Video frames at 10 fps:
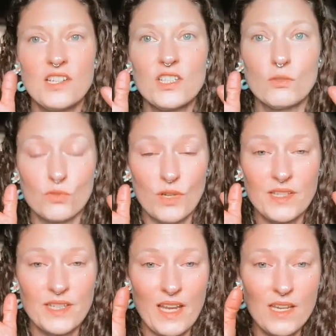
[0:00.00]
I just don't
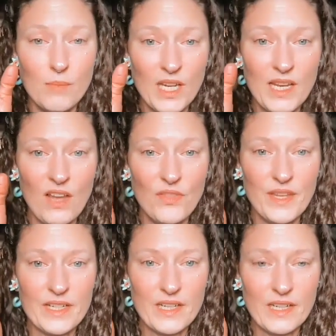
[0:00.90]
trust anybody out
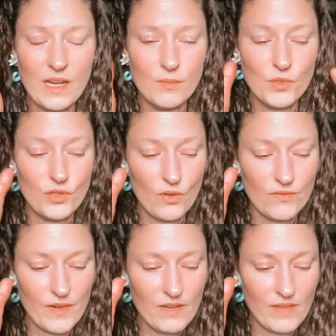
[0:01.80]
there. I'm so
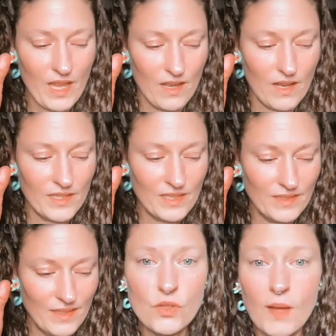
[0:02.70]
afraid of chaos.
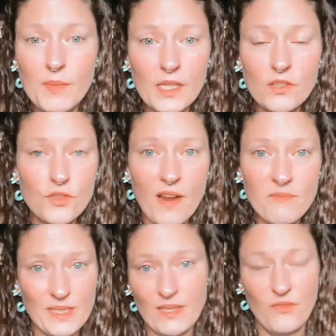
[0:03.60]
So I'm not going to drive
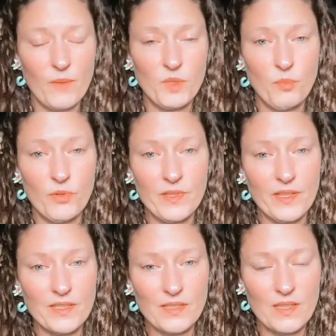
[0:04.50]
myself up to
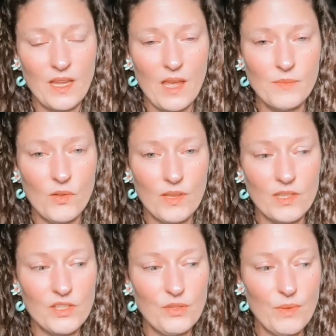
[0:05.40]
Portland. I'm going
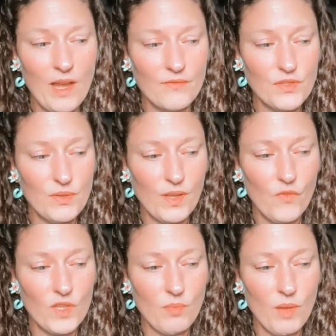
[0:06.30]
to have to
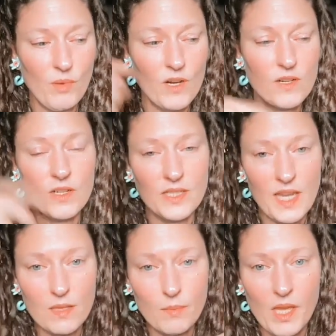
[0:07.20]
convince my partner to
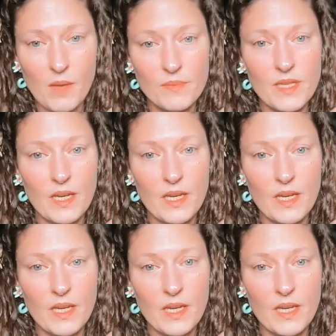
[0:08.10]
take me up